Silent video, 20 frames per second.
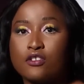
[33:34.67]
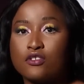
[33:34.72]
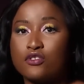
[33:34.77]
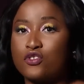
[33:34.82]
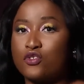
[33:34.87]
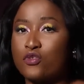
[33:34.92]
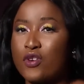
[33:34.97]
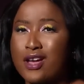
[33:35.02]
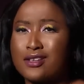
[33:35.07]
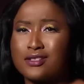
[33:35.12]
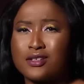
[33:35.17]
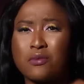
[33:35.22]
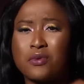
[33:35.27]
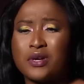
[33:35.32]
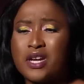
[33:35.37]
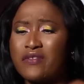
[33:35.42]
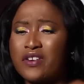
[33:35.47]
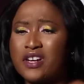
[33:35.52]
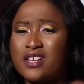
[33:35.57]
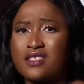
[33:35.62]
your dress, or
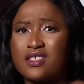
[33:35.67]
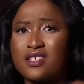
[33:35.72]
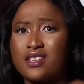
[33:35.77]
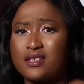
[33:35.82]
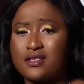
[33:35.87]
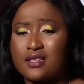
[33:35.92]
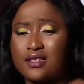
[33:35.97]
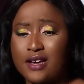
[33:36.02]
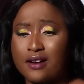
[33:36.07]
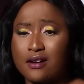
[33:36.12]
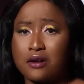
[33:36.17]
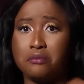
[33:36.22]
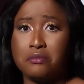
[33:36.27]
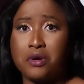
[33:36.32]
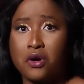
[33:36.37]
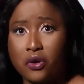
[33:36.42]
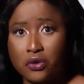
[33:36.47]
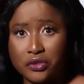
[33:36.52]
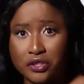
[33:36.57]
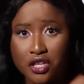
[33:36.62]
whatever it is. Like, come
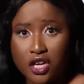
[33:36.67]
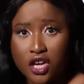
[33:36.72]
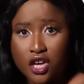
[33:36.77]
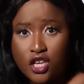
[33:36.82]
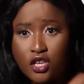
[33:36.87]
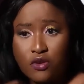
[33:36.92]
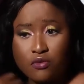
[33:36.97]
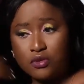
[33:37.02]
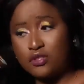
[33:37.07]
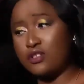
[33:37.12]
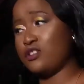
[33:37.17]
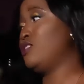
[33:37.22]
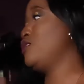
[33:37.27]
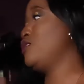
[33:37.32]
on, you want to